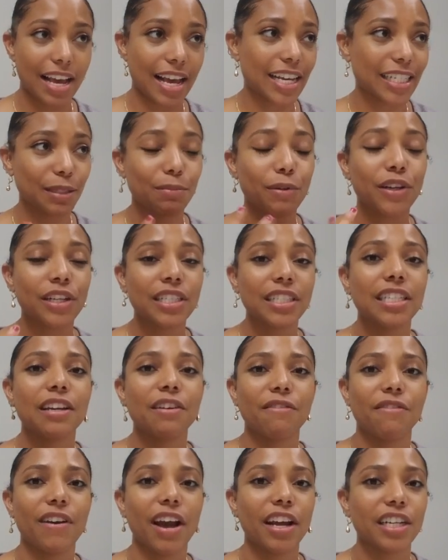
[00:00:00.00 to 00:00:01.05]
experiencing
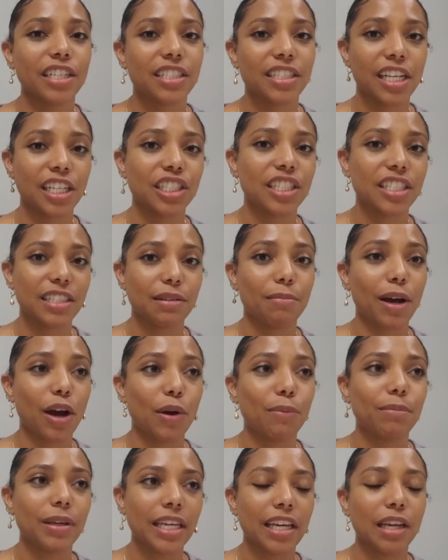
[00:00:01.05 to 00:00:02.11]
a fire is not just
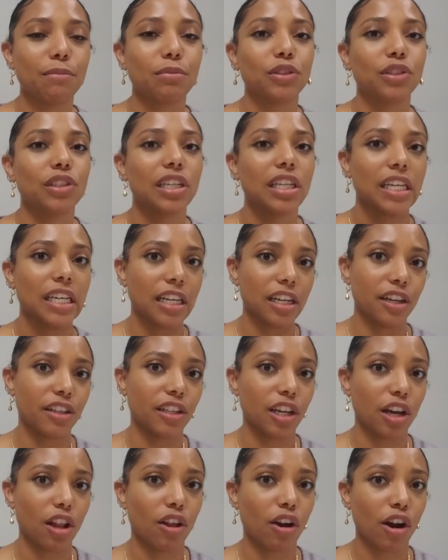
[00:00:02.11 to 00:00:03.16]
about being able to hear
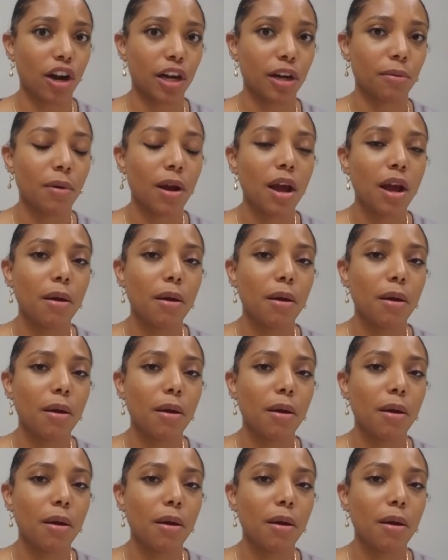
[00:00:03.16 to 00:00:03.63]
the alarm,